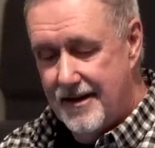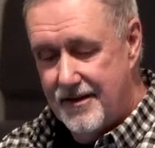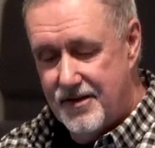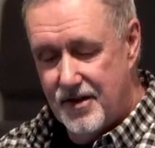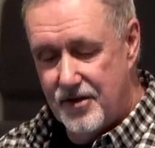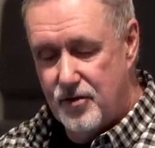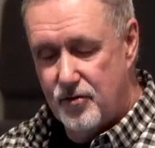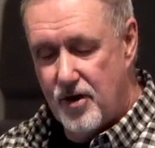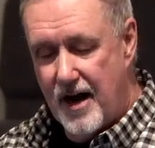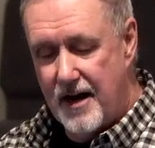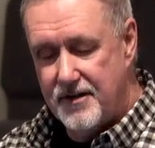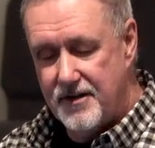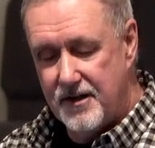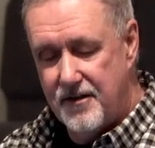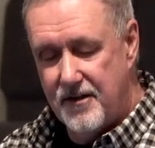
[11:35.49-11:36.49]
It's a
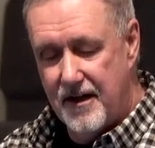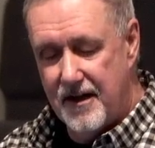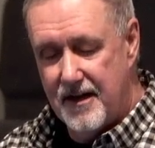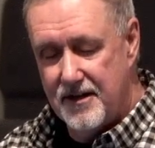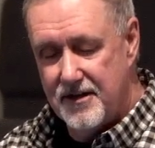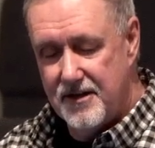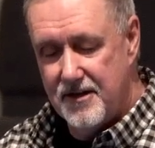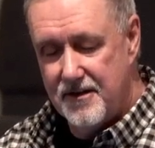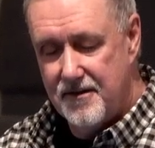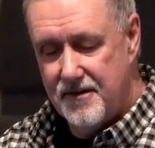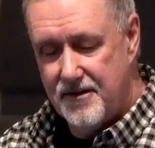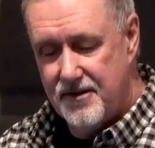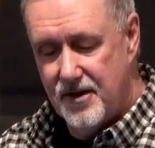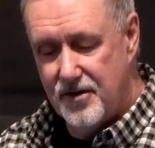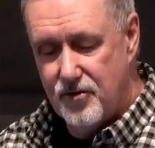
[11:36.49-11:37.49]
tragic thing, isn't
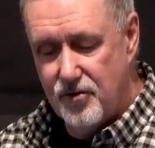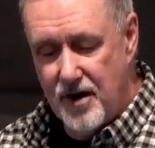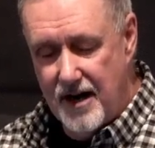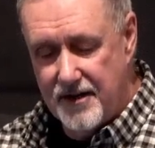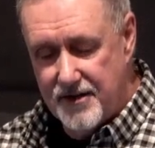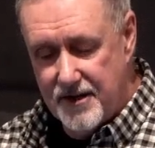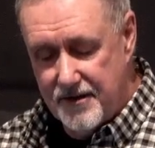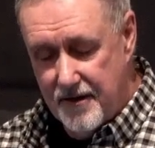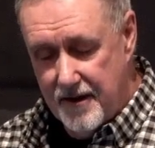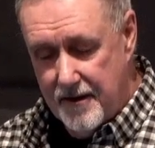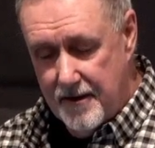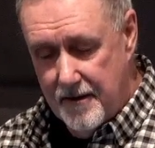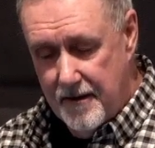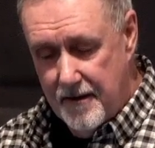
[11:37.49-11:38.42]
it? It's a tragic thing.